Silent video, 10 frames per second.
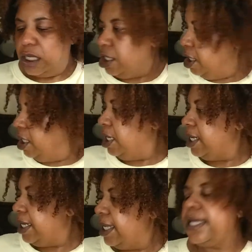
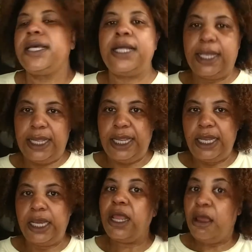Good,
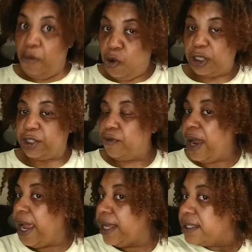clean, and
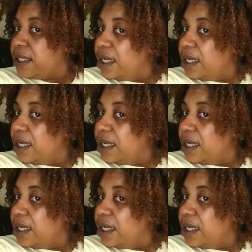moisturized